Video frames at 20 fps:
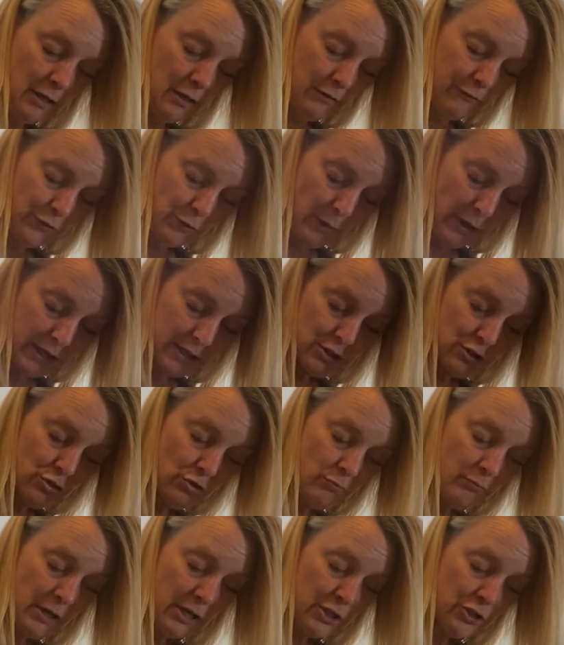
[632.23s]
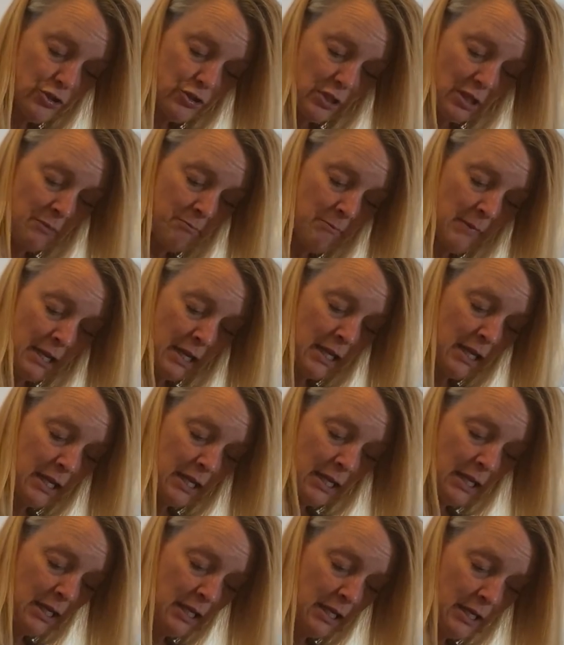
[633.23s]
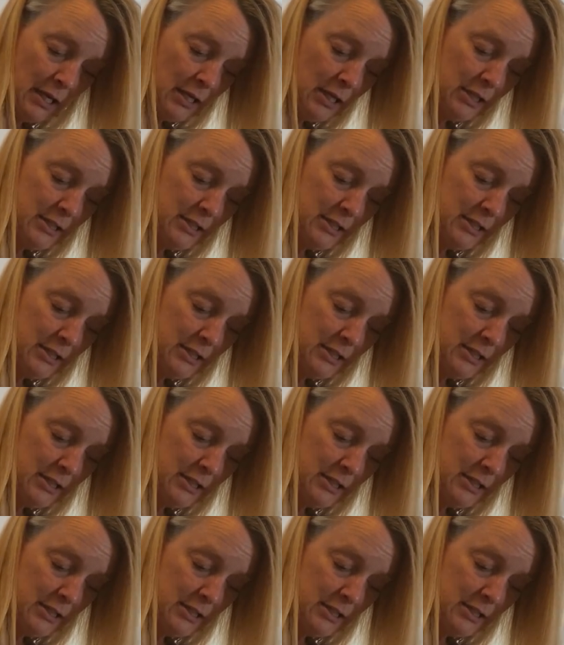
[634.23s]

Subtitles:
If you add too much, it may